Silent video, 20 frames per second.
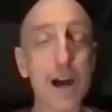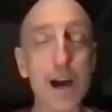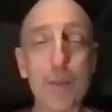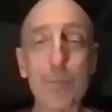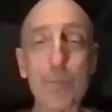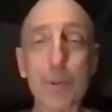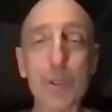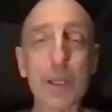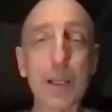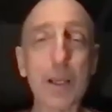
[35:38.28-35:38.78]

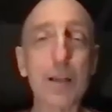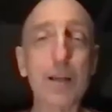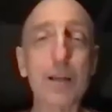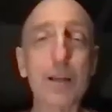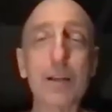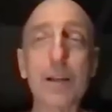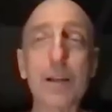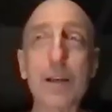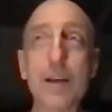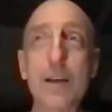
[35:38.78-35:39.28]

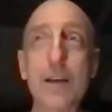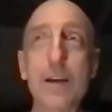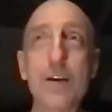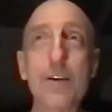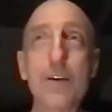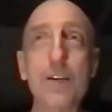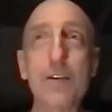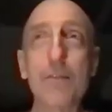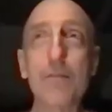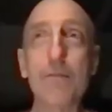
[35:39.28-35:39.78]
complicated,
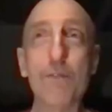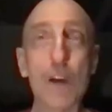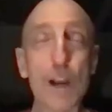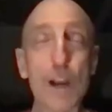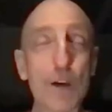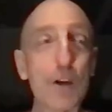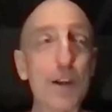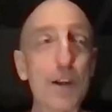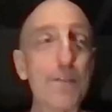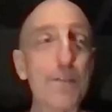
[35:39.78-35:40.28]

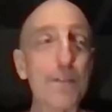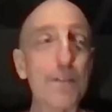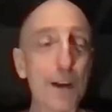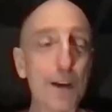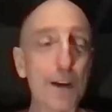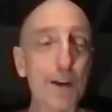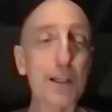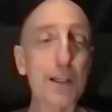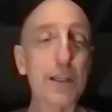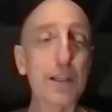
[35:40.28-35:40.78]
very,
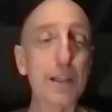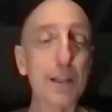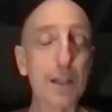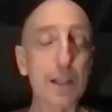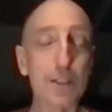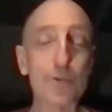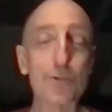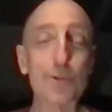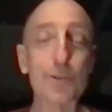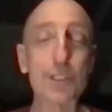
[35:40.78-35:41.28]
very
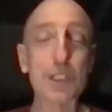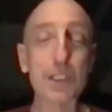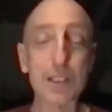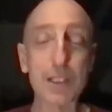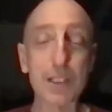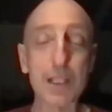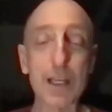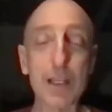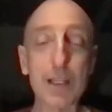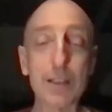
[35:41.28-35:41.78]

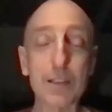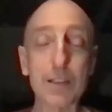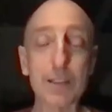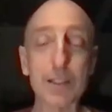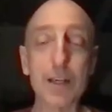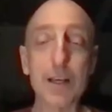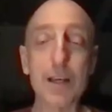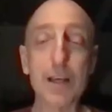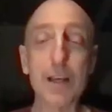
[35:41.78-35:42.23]
interesting case.